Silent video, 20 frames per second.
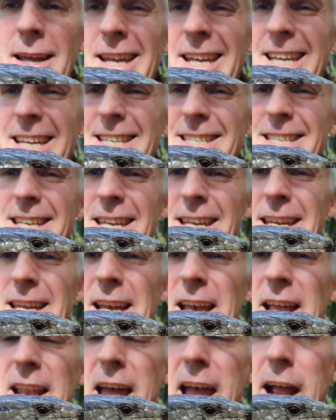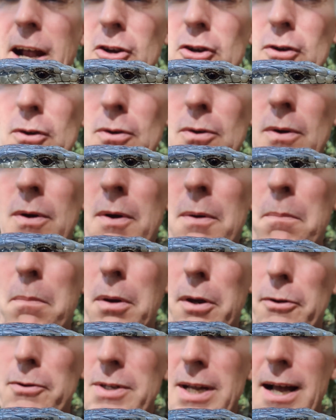is he an actual
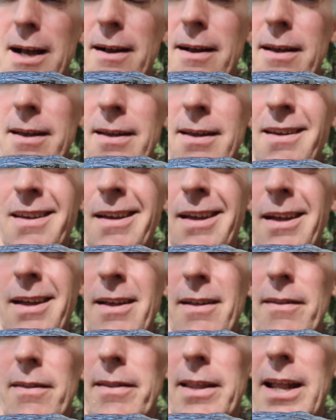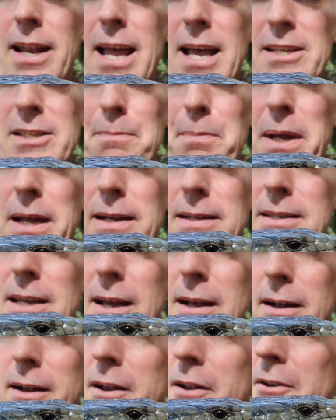Bluetongue that has a pink
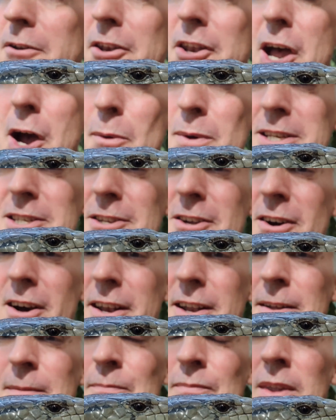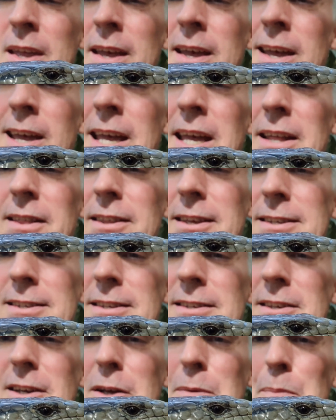tongue? No, he's not. This
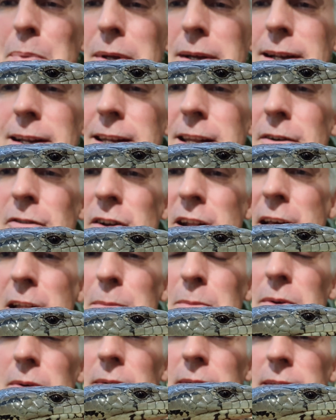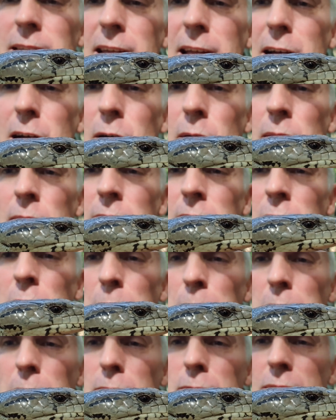is a completely different animal. Now,
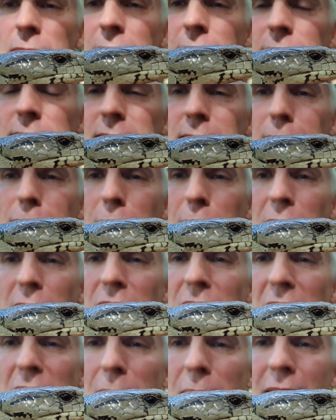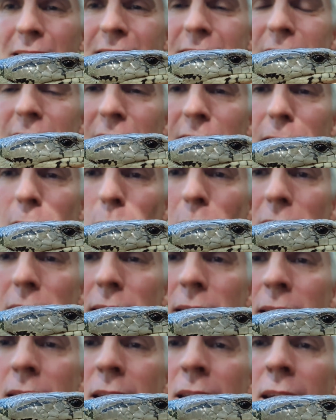Bluetongues are from the family Taliqua,
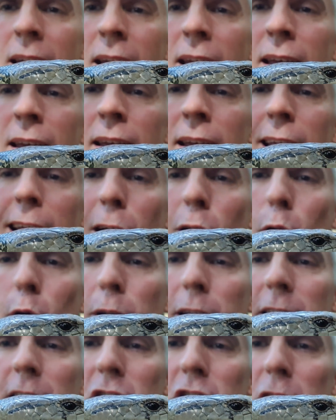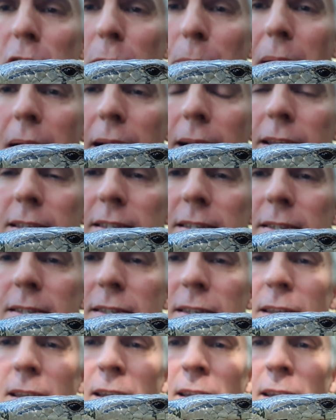including the shingleback lizards,